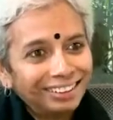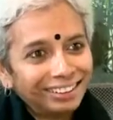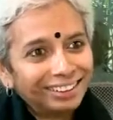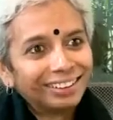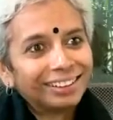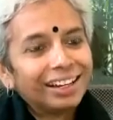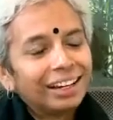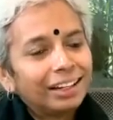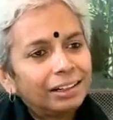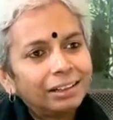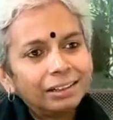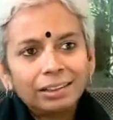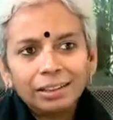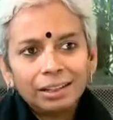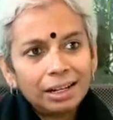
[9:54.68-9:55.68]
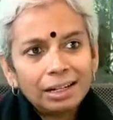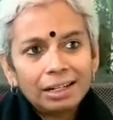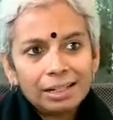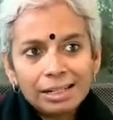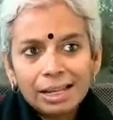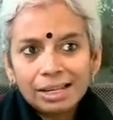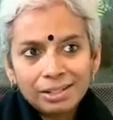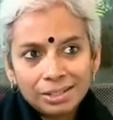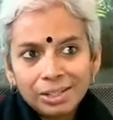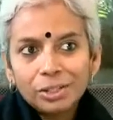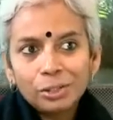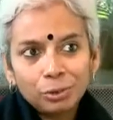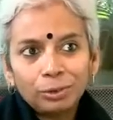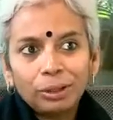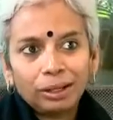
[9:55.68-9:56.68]
Yeah, and
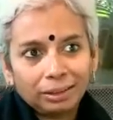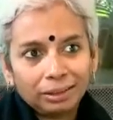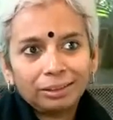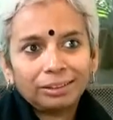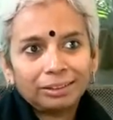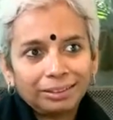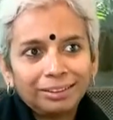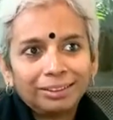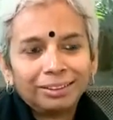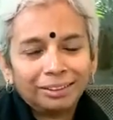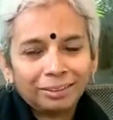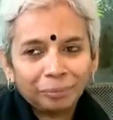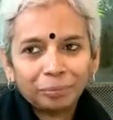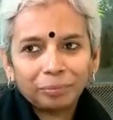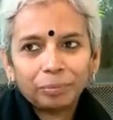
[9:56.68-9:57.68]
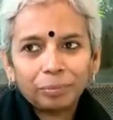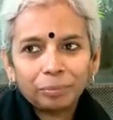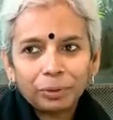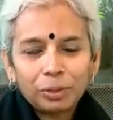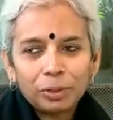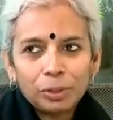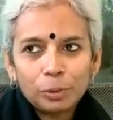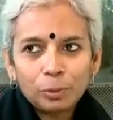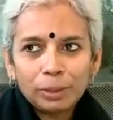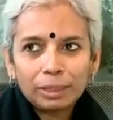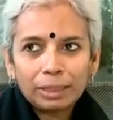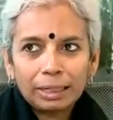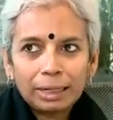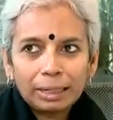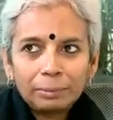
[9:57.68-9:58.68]
disasters do that, because
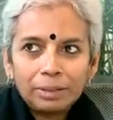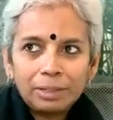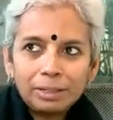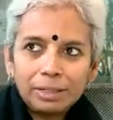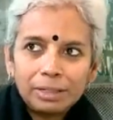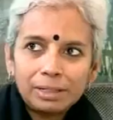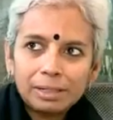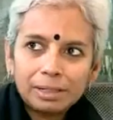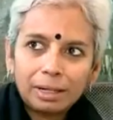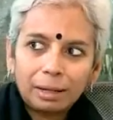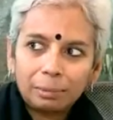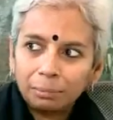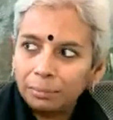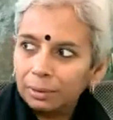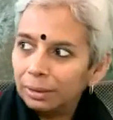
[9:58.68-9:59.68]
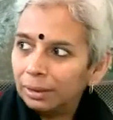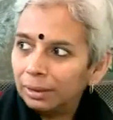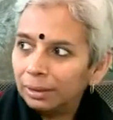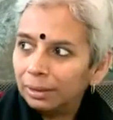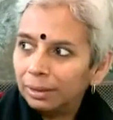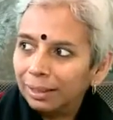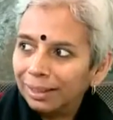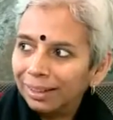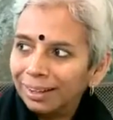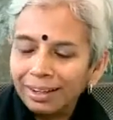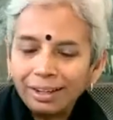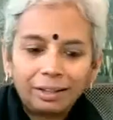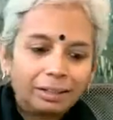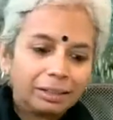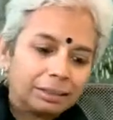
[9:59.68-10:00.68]
when calamities come, they
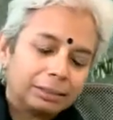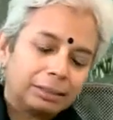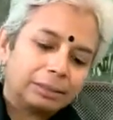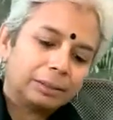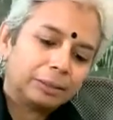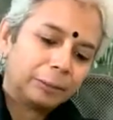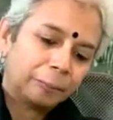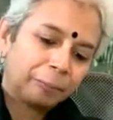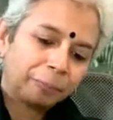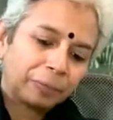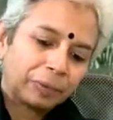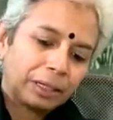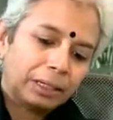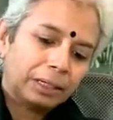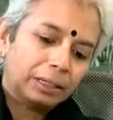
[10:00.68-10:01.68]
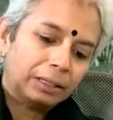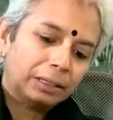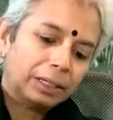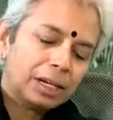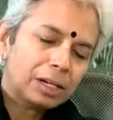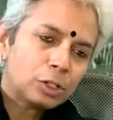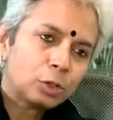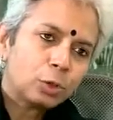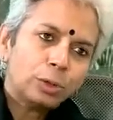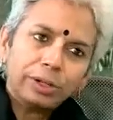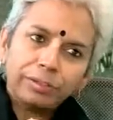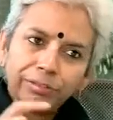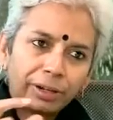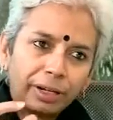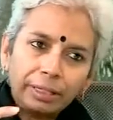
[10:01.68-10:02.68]
are so
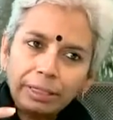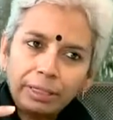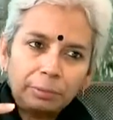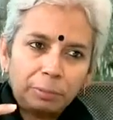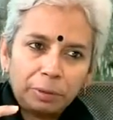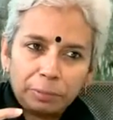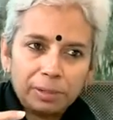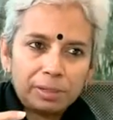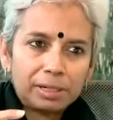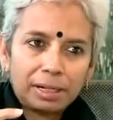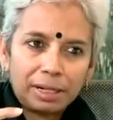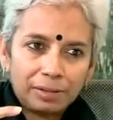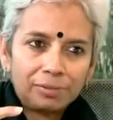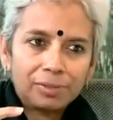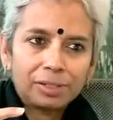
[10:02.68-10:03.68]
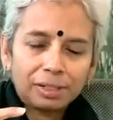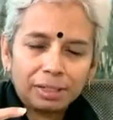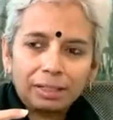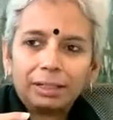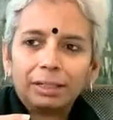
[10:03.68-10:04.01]
defining in people's lives